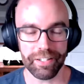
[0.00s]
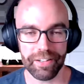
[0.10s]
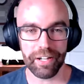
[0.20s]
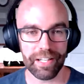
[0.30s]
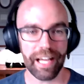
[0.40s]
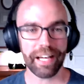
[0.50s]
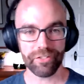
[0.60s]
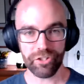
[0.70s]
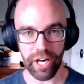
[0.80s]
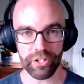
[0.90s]
A lot
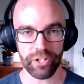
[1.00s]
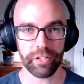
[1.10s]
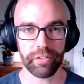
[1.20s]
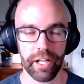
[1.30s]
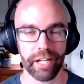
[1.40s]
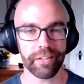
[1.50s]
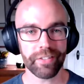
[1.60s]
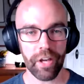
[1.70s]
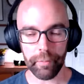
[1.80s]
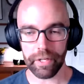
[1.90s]
is changing. A lot
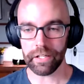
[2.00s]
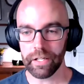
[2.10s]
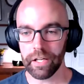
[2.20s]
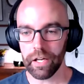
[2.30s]
is coming.